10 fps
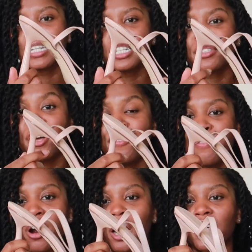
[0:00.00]
these so
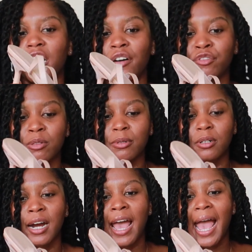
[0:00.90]
far are
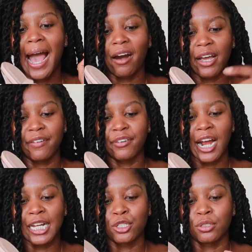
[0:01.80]
comfortable. However,
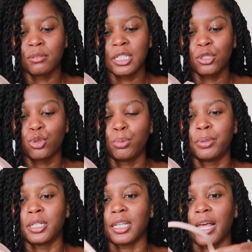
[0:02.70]
I do need to
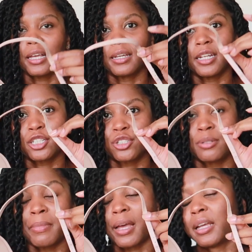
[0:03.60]
put like an
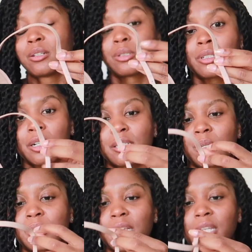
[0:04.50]
extra, my ankles are
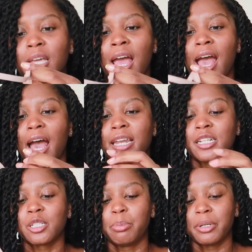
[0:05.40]
so skinny, I
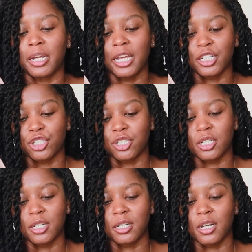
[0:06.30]
need to put an
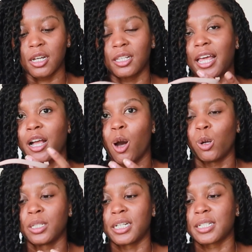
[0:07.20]
extra like
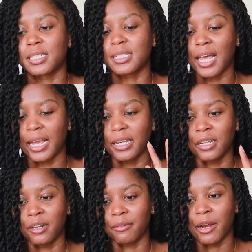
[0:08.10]
hole in it to tighten
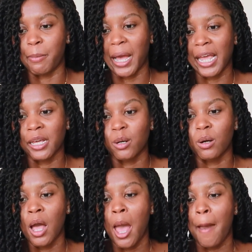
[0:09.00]
it around my
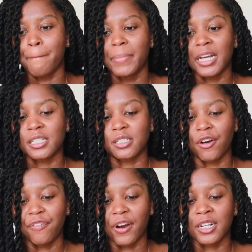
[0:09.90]
ankle. But
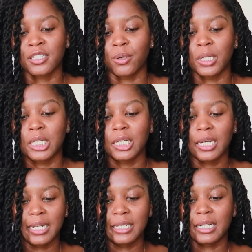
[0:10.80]
so far so
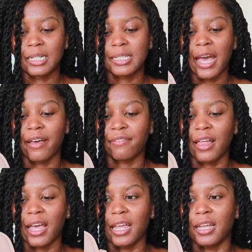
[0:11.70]
good. It does have
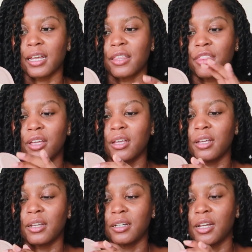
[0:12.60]
like
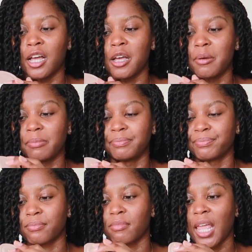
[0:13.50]
the
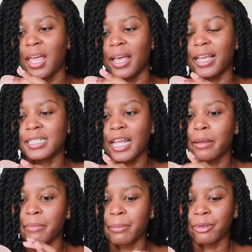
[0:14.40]
I guess
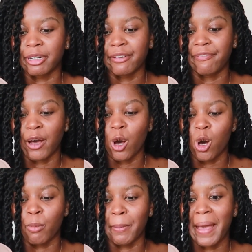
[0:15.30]
like memory
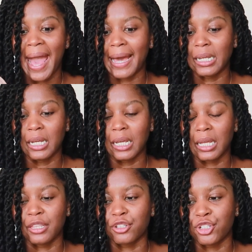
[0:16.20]
foam or padding
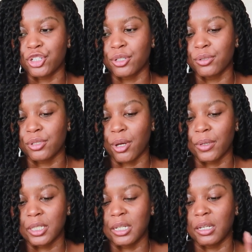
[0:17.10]
in the shoe, so
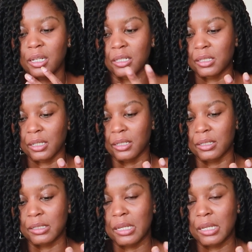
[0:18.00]
it isn't